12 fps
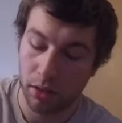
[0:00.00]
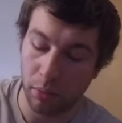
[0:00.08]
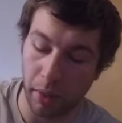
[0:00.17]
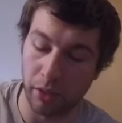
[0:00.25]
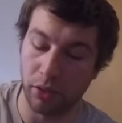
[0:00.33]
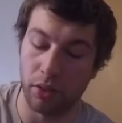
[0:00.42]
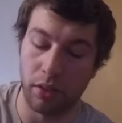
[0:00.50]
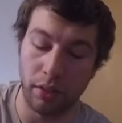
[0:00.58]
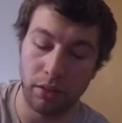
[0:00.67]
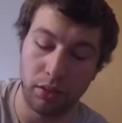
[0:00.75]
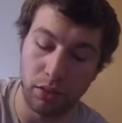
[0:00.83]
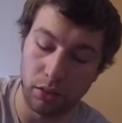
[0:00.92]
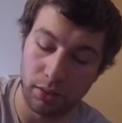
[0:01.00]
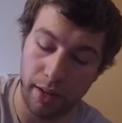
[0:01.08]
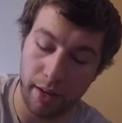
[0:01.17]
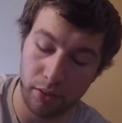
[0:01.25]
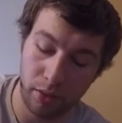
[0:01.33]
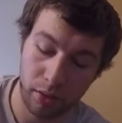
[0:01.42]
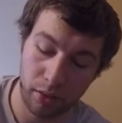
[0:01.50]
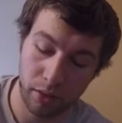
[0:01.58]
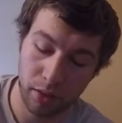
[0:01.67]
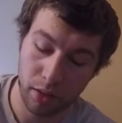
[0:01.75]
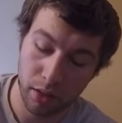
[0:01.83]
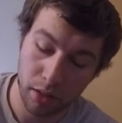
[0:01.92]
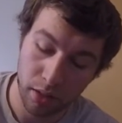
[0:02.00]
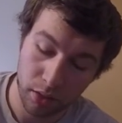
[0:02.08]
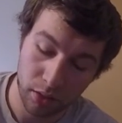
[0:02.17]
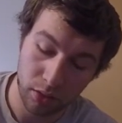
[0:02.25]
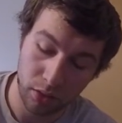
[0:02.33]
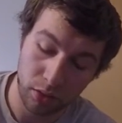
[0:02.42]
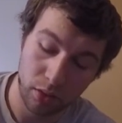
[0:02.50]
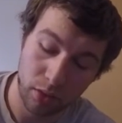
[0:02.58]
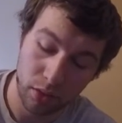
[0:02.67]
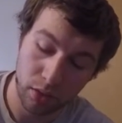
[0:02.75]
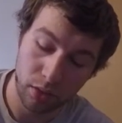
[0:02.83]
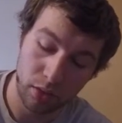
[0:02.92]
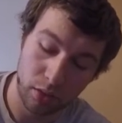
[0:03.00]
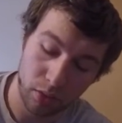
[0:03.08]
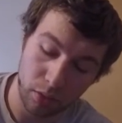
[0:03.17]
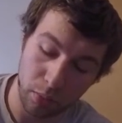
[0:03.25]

to make sure that he seals down. So